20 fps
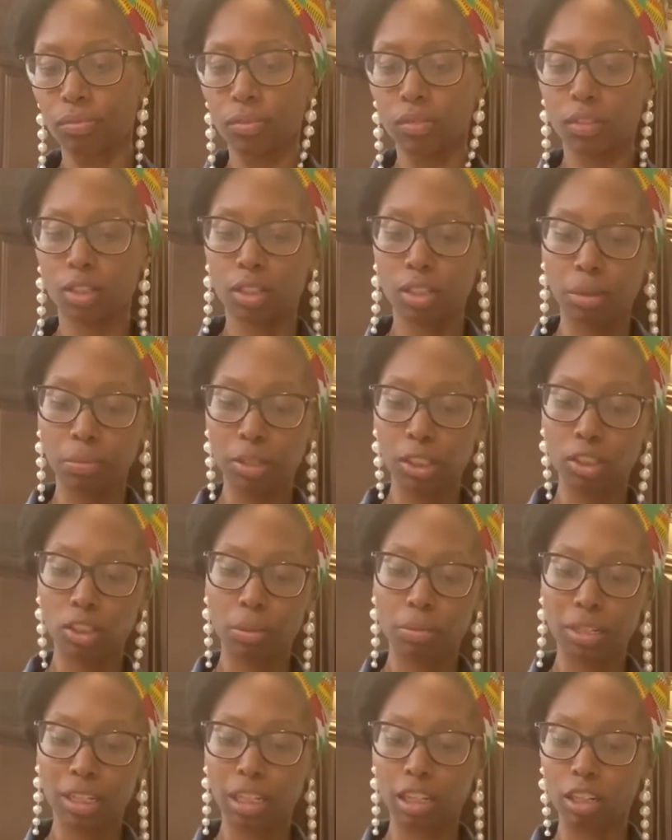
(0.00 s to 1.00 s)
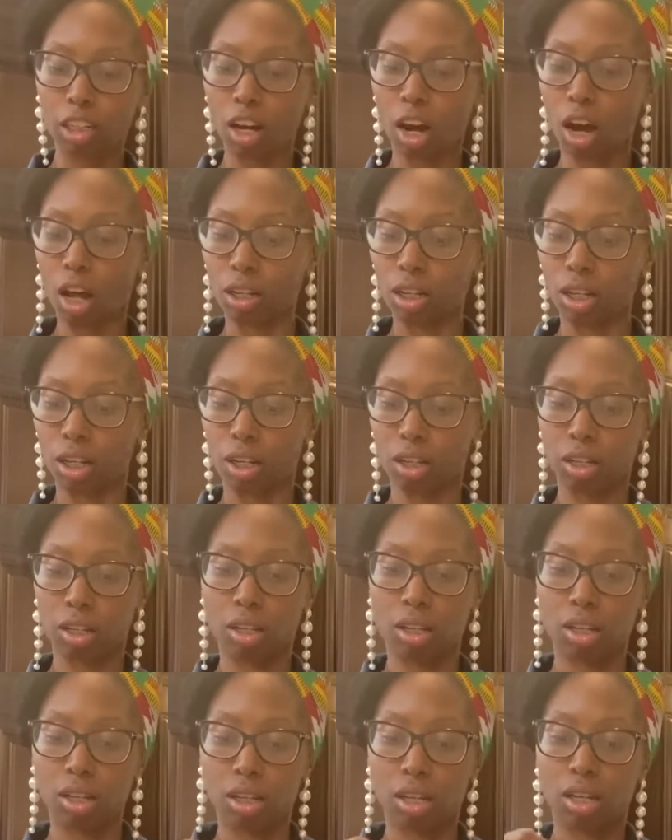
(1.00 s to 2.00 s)
let me give y'all a
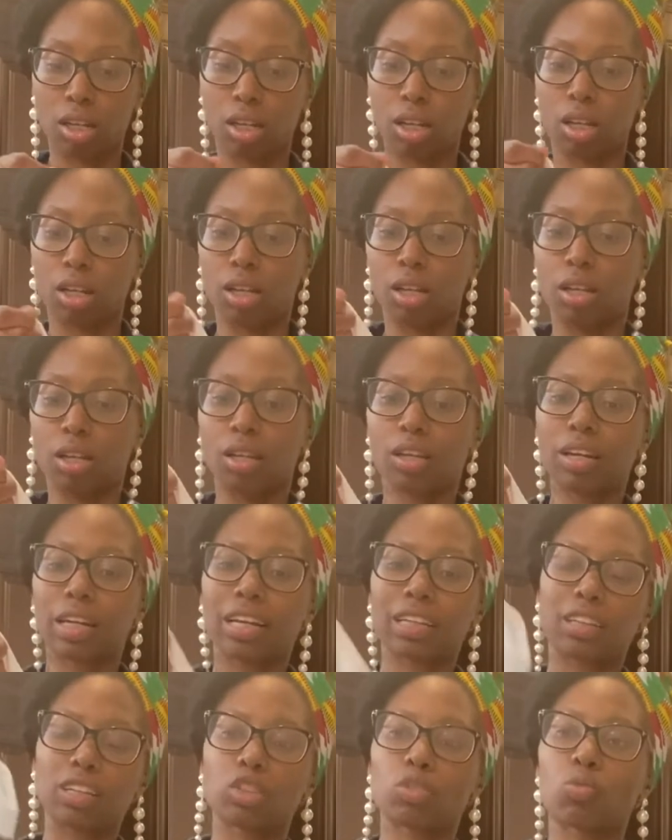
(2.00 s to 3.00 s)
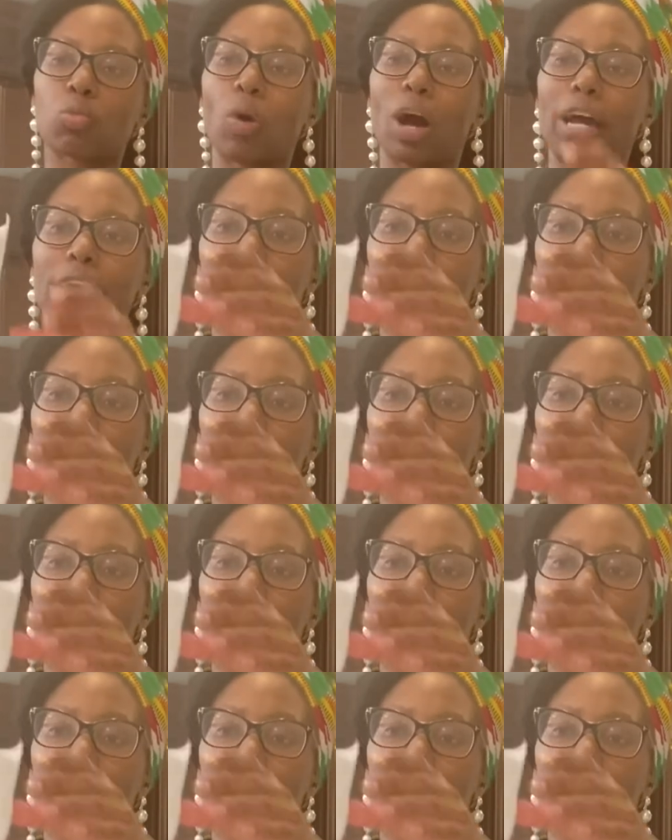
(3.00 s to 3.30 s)
look at this wipe.